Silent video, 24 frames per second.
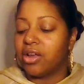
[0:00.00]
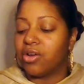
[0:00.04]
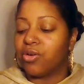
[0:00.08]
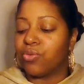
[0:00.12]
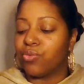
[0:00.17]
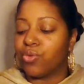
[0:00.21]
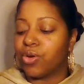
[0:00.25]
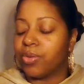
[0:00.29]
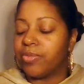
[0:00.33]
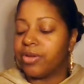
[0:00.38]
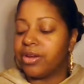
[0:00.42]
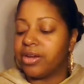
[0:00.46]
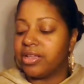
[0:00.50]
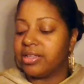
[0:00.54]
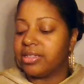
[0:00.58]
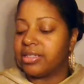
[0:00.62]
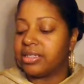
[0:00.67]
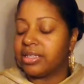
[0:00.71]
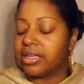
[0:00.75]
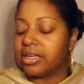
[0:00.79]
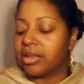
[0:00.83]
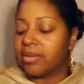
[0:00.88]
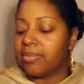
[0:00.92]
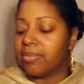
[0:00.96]

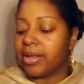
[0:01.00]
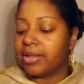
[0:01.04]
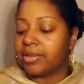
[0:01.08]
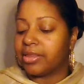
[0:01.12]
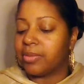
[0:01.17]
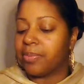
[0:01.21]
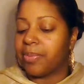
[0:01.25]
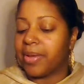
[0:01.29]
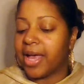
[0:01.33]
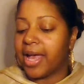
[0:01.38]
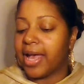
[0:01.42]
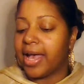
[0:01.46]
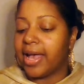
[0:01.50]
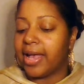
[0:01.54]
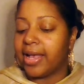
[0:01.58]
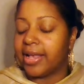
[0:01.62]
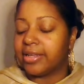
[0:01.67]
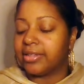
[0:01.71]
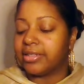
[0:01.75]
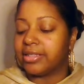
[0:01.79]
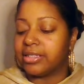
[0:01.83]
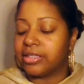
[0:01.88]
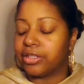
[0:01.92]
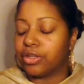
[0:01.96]
reminiscing about the
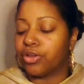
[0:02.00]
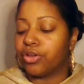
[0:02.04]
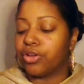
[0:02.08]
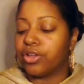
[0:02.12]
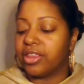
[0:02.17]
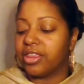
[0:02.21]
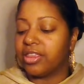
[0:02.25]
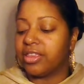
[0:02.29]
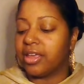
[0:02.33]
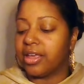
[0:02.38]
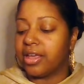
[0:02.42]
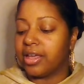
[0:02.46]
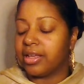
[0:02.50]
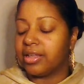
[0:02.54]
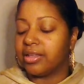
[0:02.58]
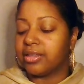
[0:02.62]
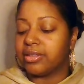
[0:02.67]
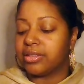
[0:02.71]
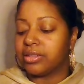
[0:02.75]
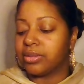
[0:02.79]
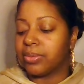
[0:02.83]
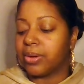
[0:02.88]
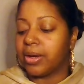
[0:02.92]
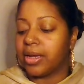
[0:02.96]
past, the good
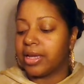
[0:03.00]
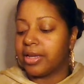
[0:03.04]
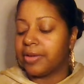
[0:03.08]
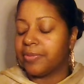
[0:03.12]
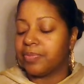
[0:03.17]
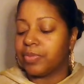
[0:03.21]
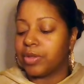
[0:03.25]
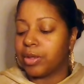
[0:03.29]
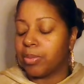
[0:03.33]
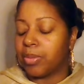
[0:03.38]
things, right?